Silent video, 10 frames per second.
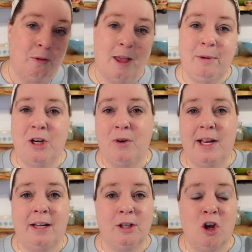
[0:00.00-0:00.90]
let me know
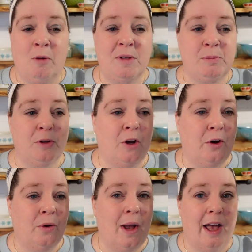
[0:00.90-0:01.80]
down in the comments
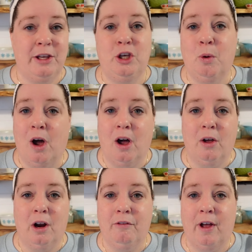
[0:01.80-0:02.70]
below how you
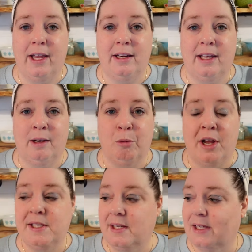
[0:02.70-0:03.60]
all are finding
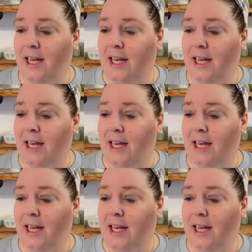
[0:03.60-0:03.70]
prices.